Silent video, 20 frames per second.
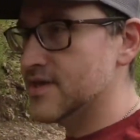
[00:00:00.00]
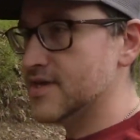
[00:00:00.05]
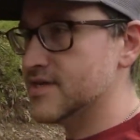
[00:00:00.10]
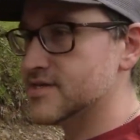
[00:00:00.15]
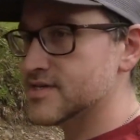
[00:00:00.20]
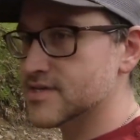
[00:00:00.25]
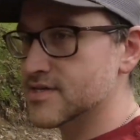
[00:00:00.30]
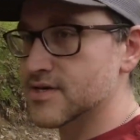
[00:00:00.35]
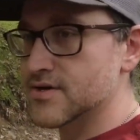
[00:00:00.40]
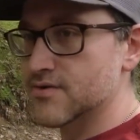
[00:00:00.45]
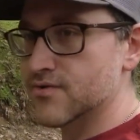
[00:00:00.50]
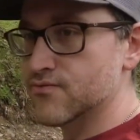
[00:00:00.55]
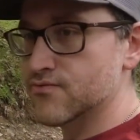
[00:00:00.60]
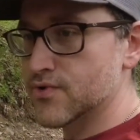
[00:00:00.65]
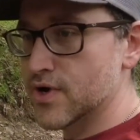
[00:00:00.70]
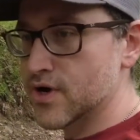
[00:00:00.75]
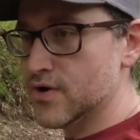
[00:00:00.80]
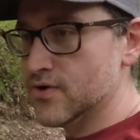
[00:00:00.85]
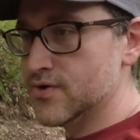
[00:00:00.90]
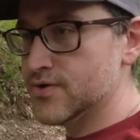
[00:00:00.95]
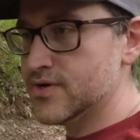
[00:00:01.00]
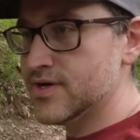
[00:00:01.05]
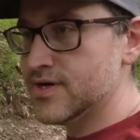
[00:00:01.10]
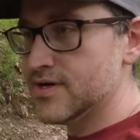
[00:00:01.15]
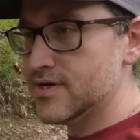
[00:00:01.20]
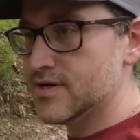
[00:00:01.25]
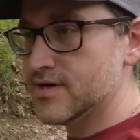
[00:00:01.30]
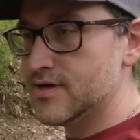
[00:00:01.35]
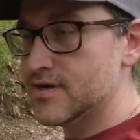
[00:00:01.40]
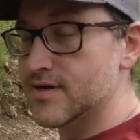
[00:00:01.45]
this road
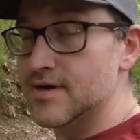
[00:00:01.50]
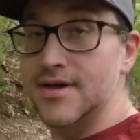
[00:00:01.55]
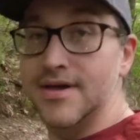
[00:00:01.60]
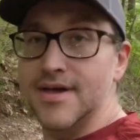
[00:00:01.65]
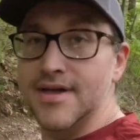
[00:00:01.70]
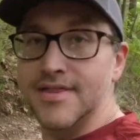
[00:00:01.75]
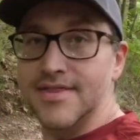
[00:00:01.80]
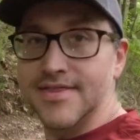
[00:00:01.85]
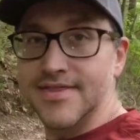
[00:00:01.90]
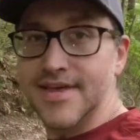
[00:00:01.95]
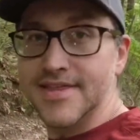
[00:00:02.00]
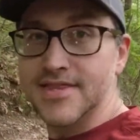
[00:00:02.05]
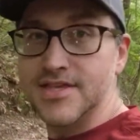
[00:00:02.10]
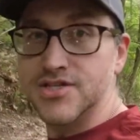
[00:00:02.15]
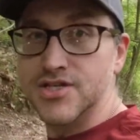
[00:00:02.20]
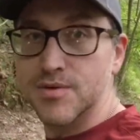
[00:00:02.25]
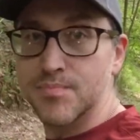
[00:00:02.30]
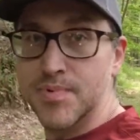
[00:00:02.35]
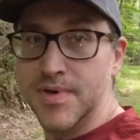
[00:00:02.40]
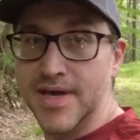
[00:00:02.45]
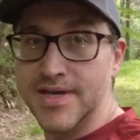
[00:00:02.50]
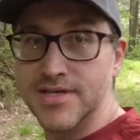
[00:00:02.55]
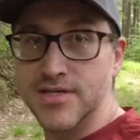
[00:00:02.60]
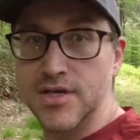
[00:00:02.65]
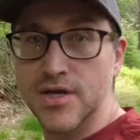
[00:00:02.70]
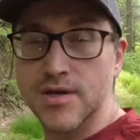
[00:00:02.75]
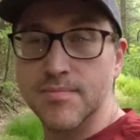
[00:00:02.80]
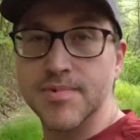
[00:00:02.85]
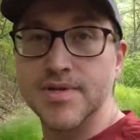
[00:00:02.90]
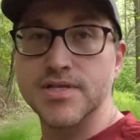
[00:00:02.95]
that the G P S
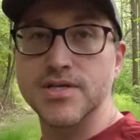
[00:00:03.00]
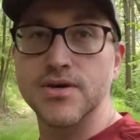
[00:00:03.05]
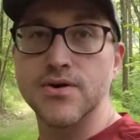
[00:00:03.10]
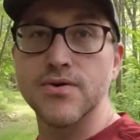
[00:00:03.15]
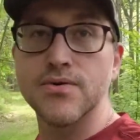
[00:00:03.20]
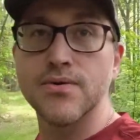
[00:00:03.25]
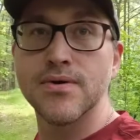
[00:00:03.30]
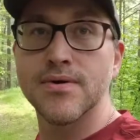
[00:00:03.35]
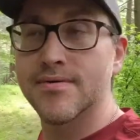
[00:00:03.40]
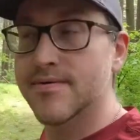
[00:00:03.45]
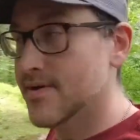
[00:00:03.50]
took me to,